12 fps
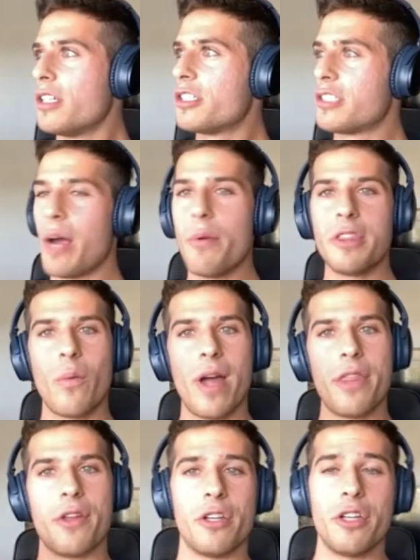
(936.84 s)
Start with the
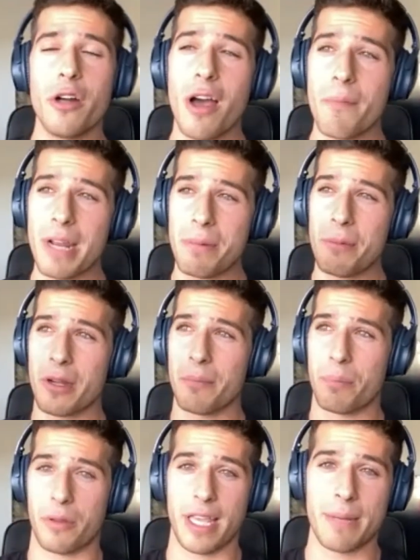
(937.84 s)
weather. You know how many people
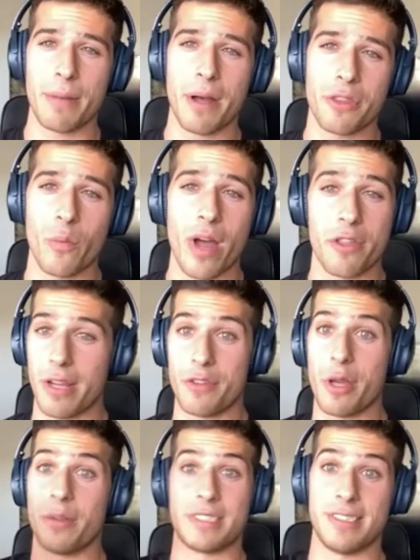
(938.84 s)
complain about the weather, even
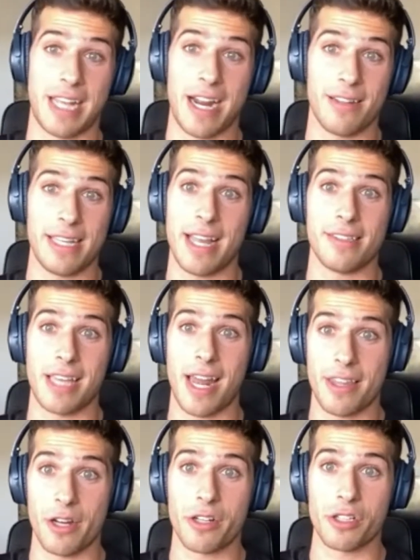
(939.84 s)
though it's entirely outside
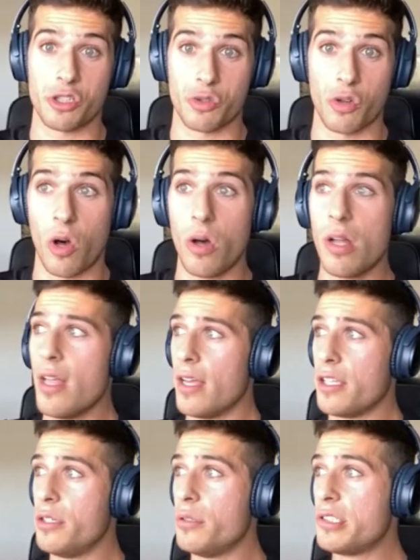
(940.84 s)
of their control?
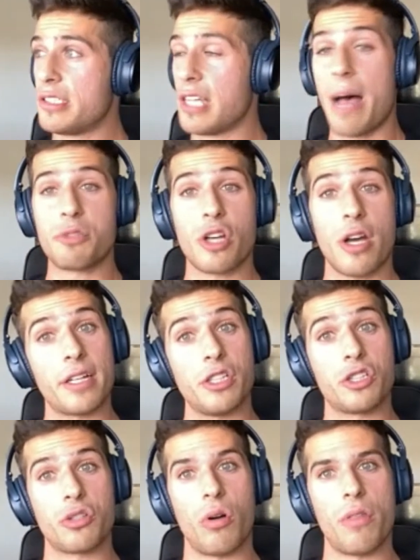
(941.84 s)
You stop trying to
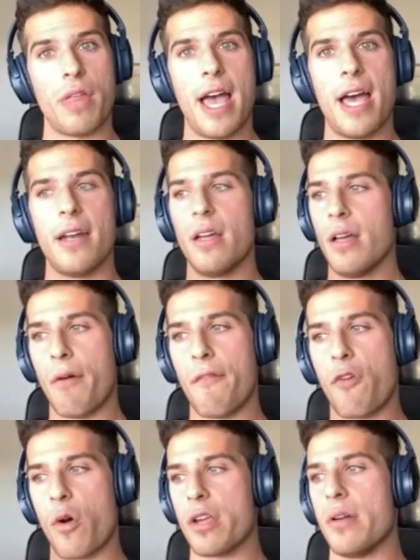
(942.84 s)
control that.
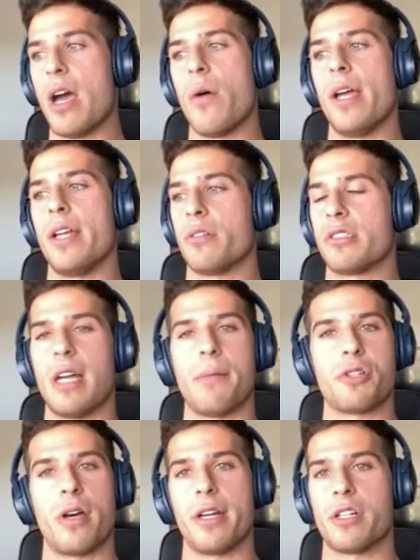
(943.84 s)
Before you know it, you'll stop
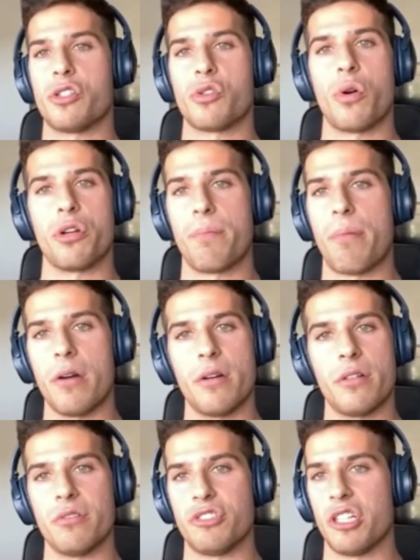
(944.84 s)
trying to control your
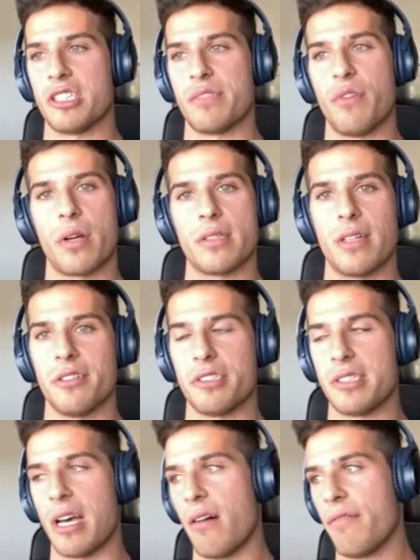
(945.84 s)
partner. You'll just focus on
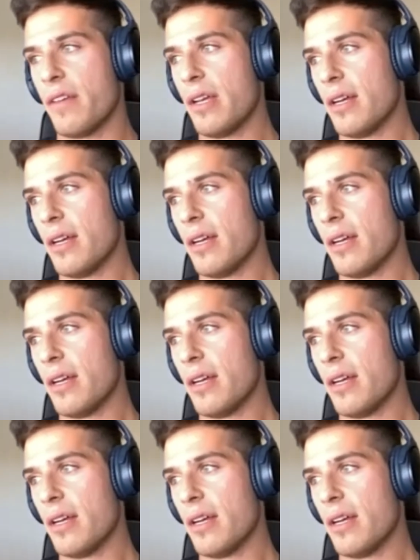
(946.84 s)
yourself.